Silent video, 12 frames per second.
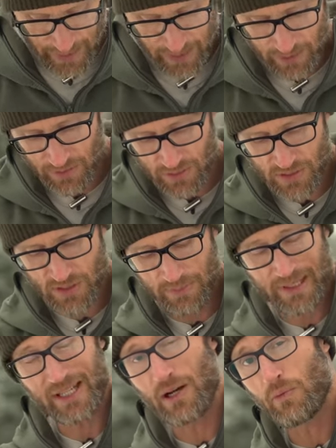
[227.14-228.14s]
pairs,
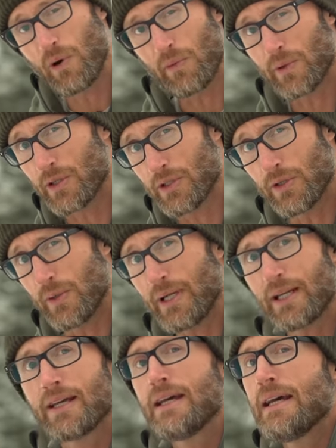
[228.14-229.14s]
depending on what we were
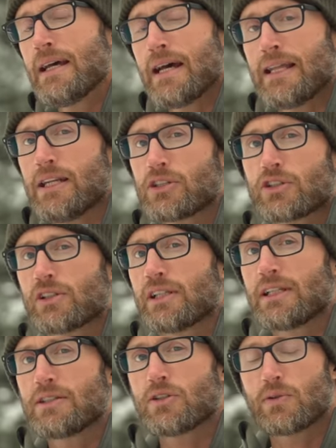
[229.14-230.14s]
doing.
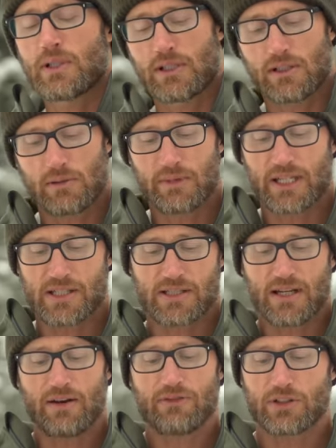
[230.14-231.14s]
Initially, doing a little bit of
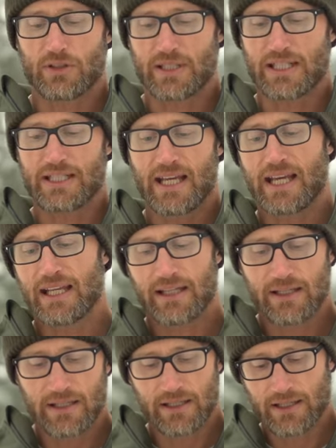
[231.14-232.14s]
stuff during the
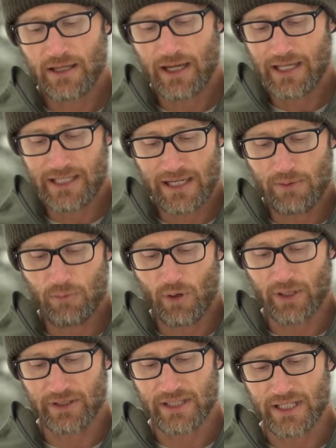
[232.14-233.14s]
day, I ended up
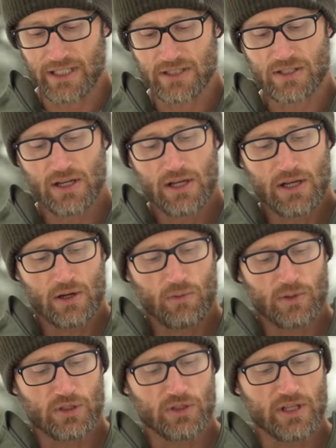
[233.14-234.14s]
wearing these,
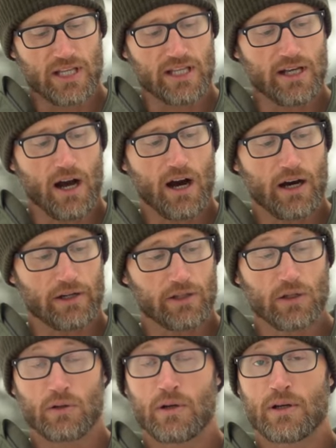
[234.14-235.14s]
which are the
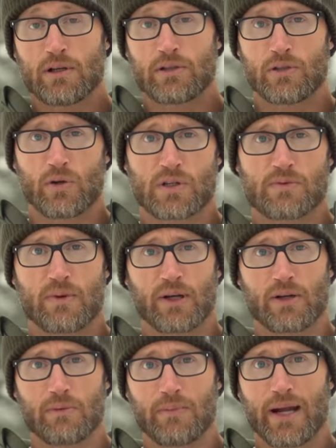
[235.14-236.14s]
OTTO Noise
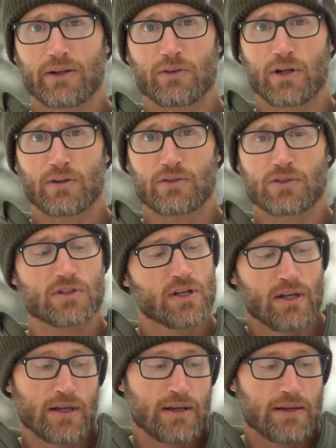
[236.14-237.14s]
Barrier Micros.
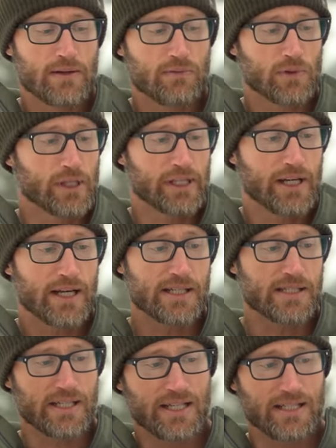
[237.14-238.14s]
Really
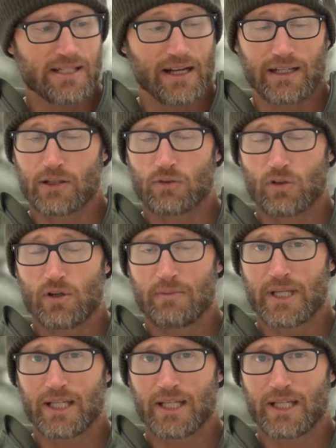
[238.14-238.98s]
nice, easy, I could throw them